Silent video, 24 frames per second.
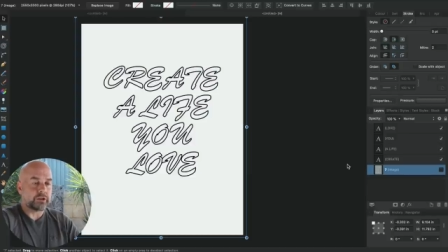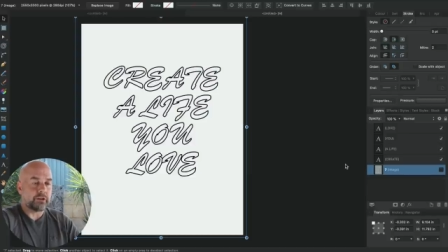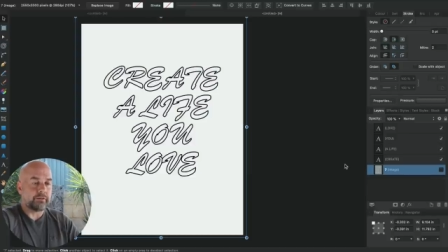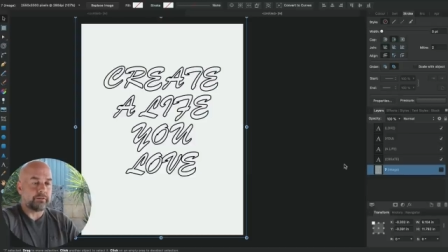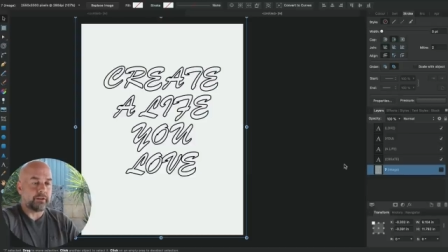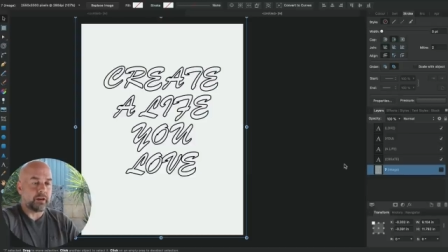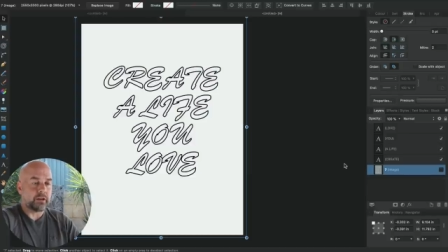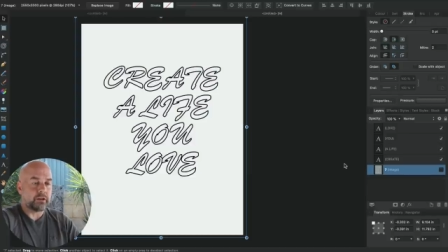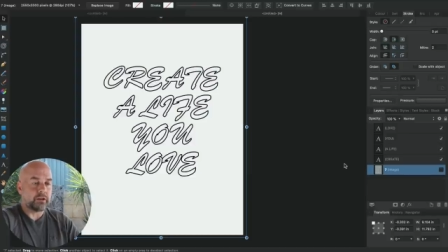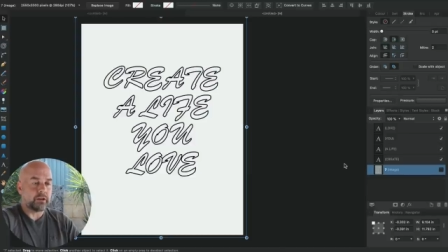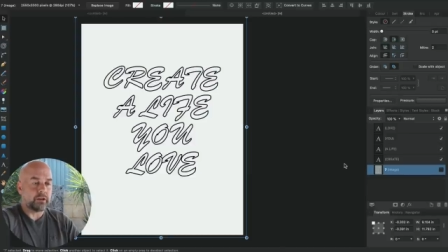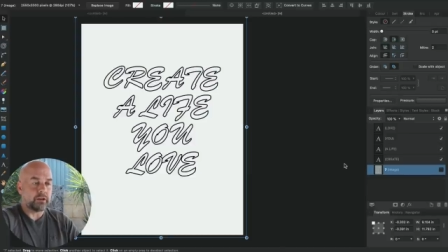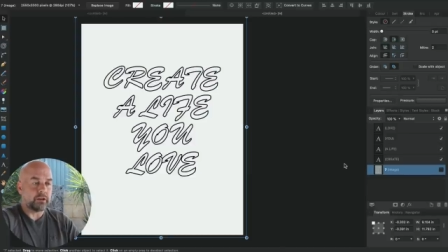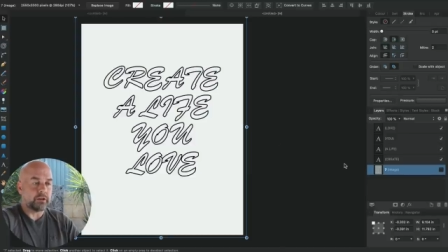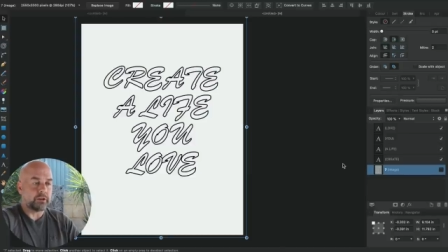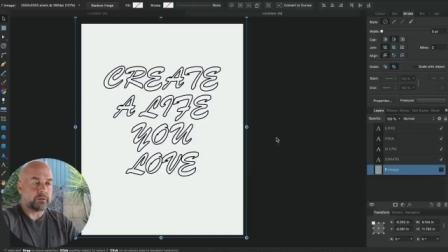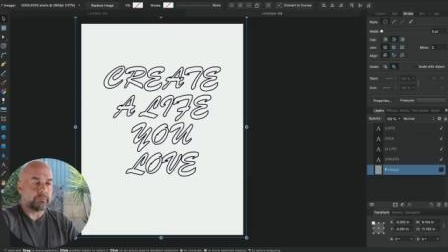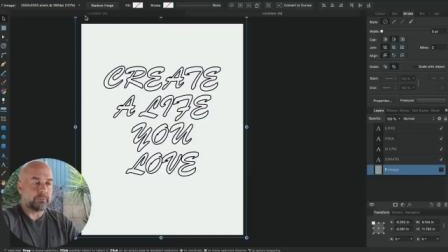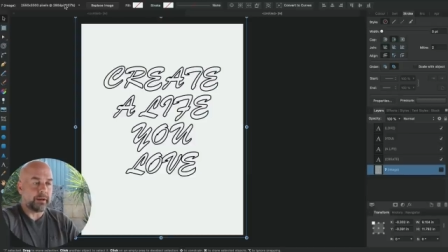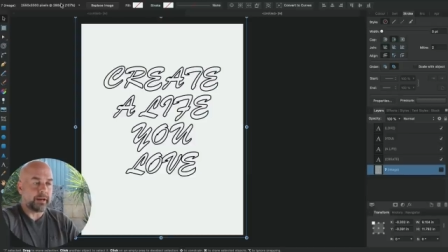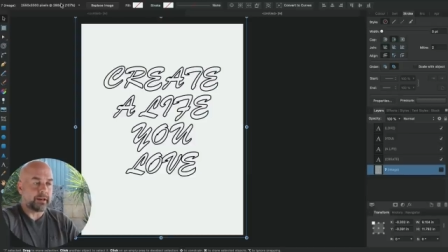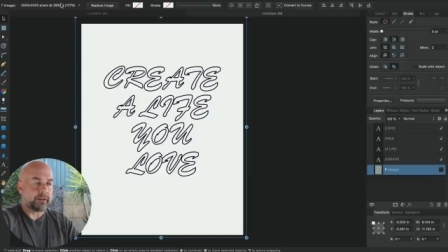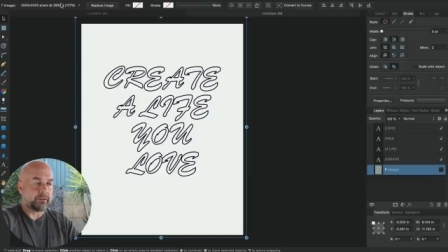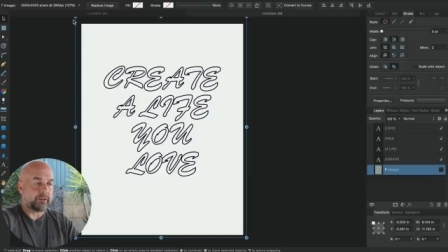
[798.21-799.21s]
off our
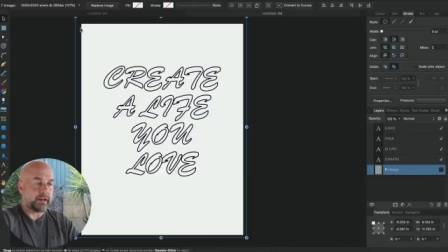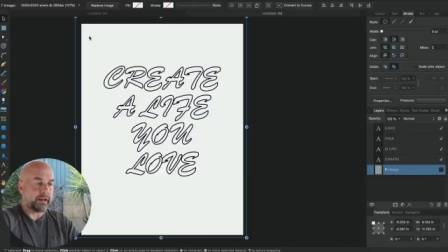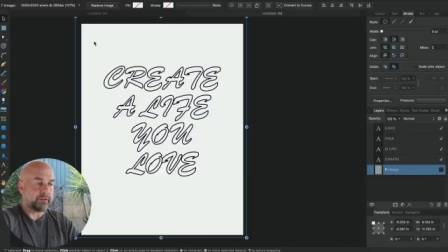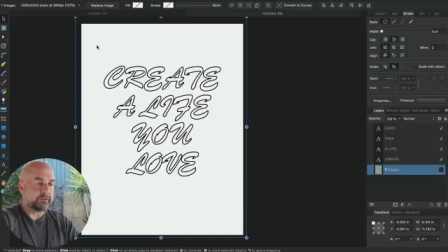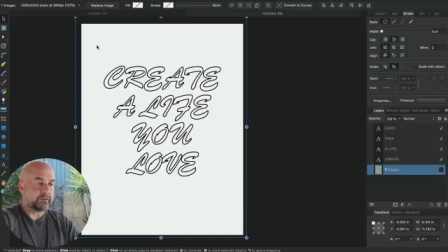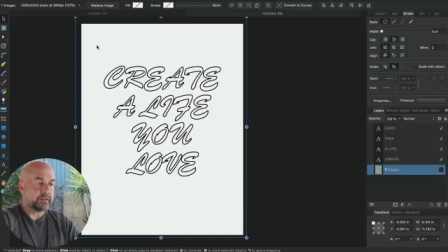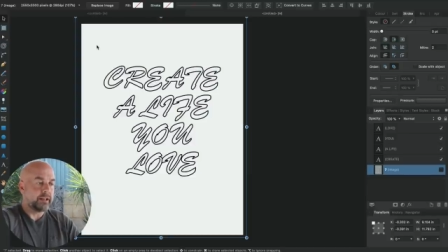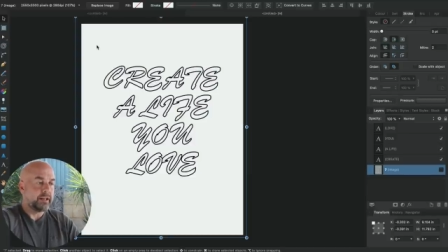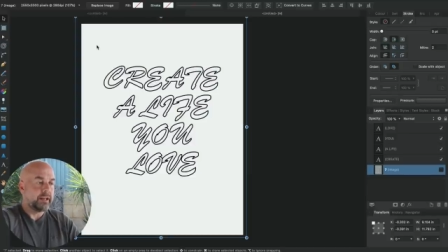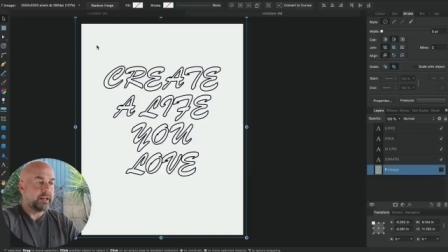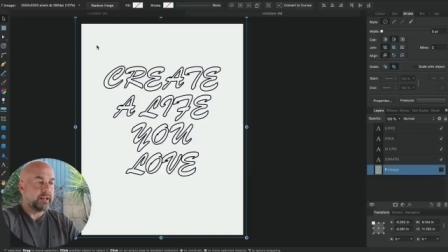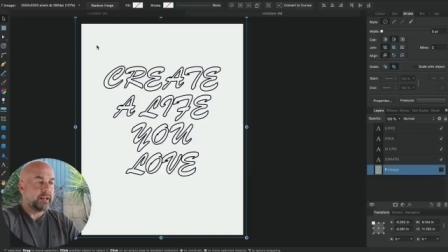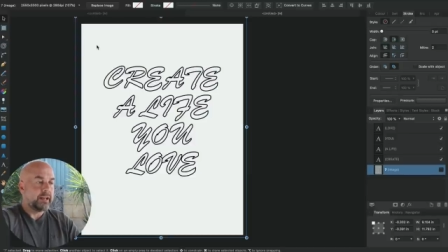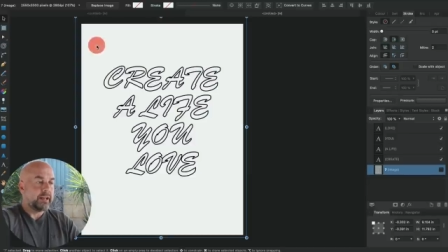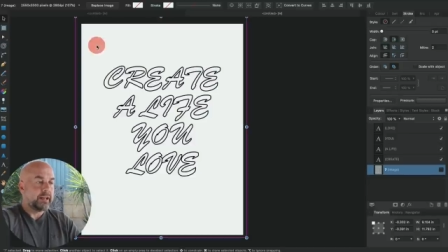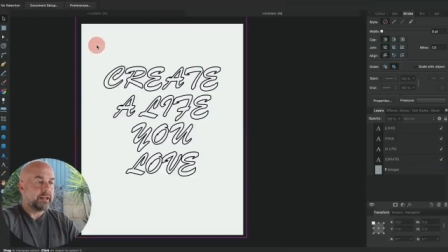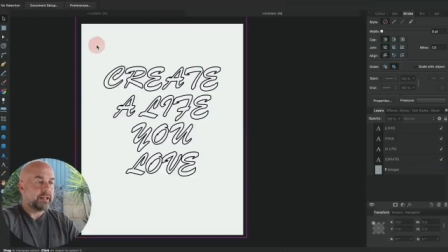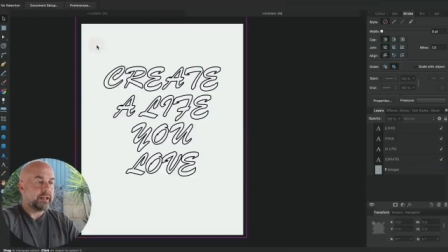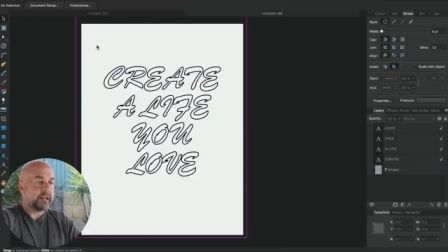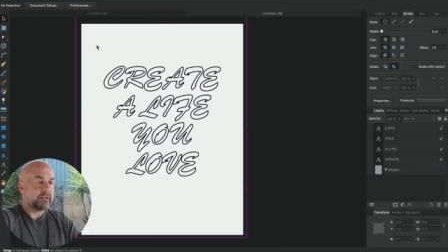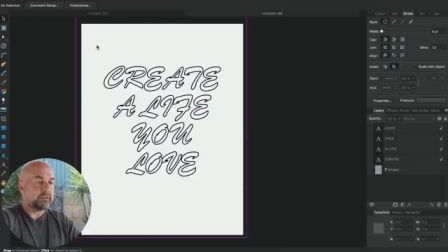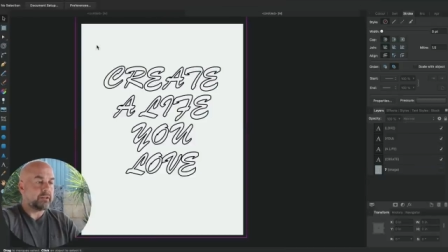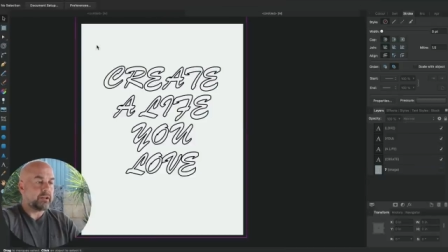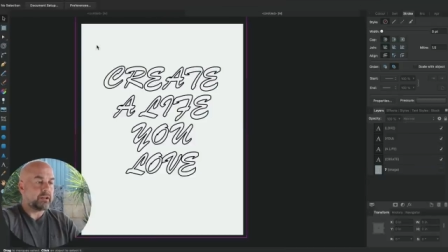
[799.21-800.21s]
coloured background.
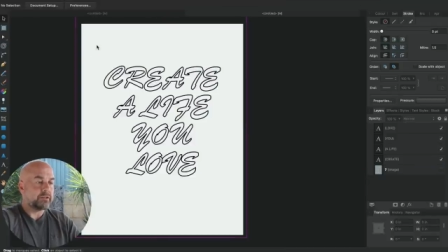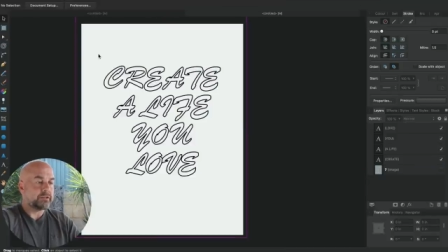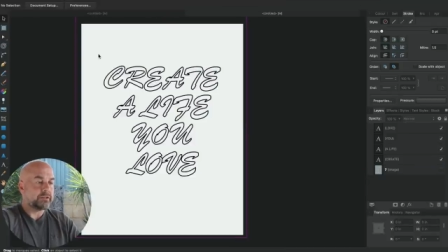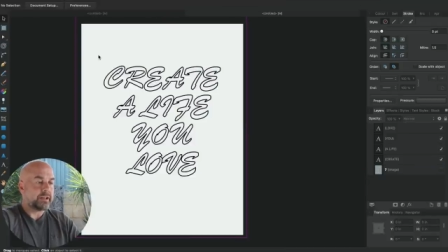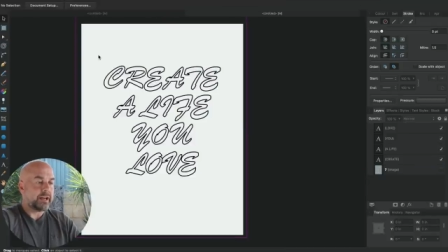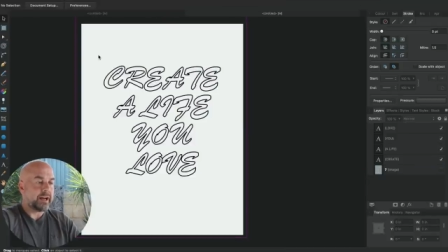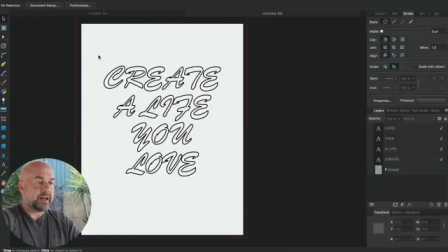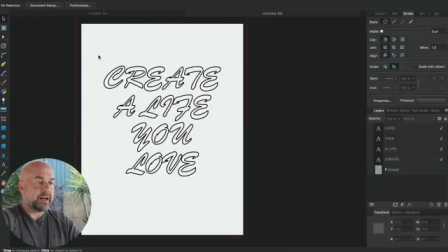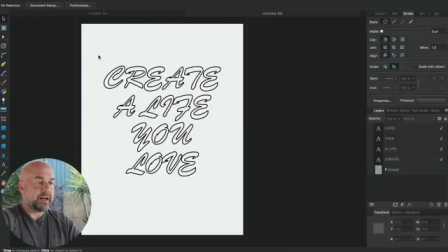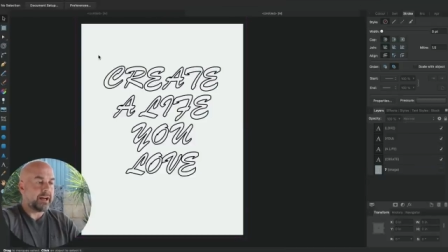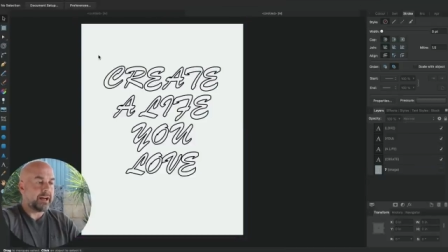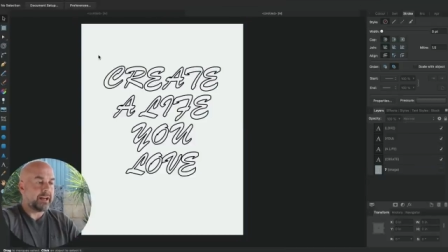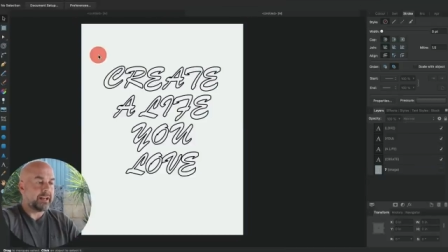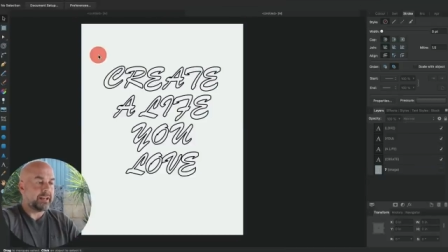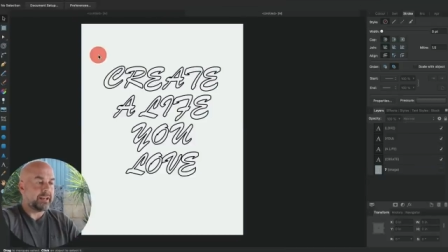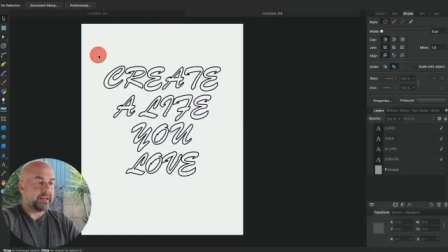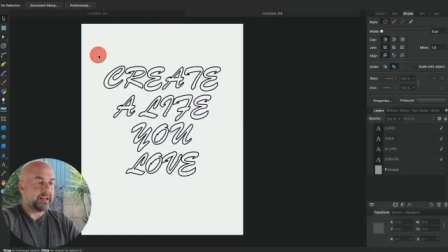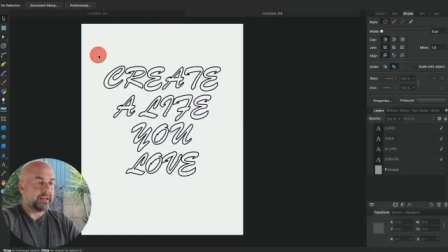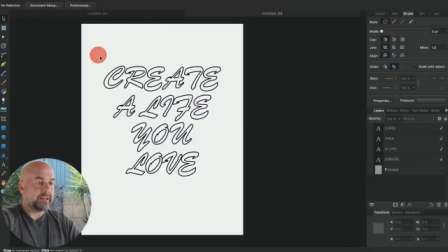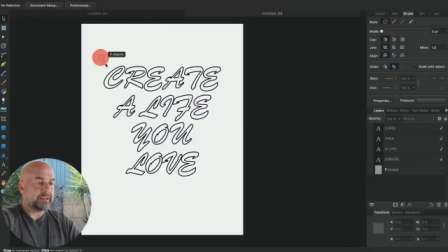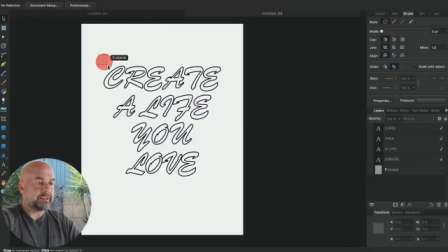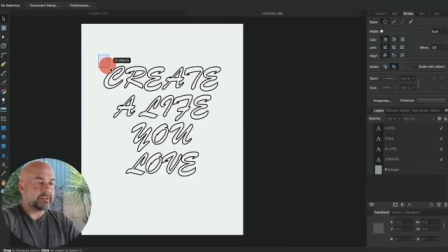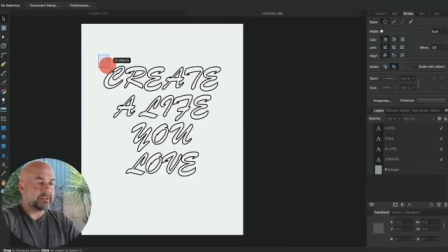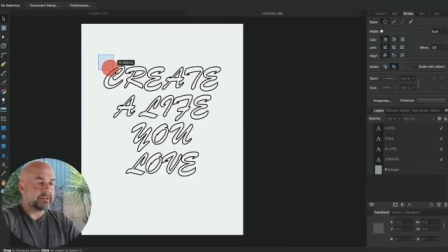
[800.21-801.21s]
Now I'm going to
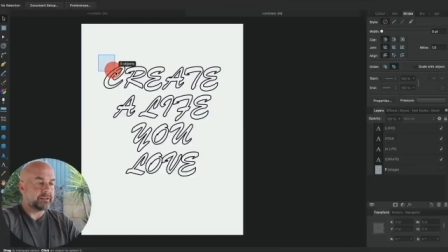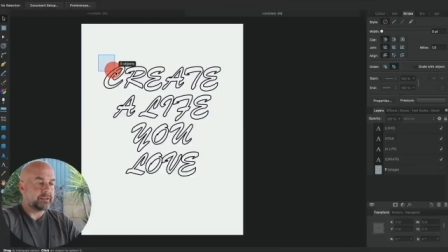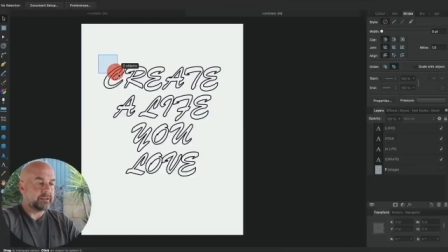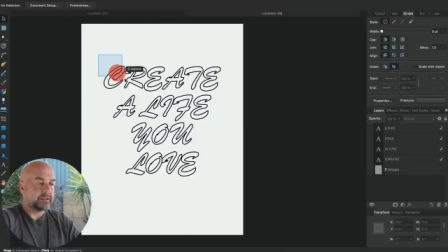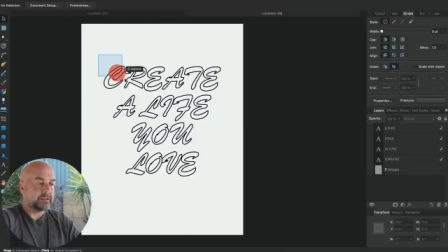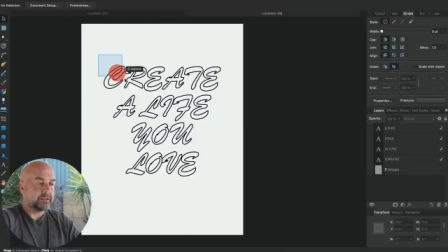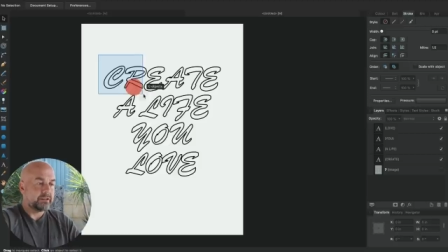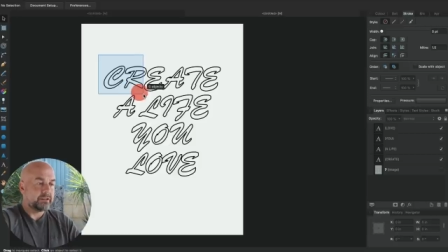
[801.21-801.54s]
highlight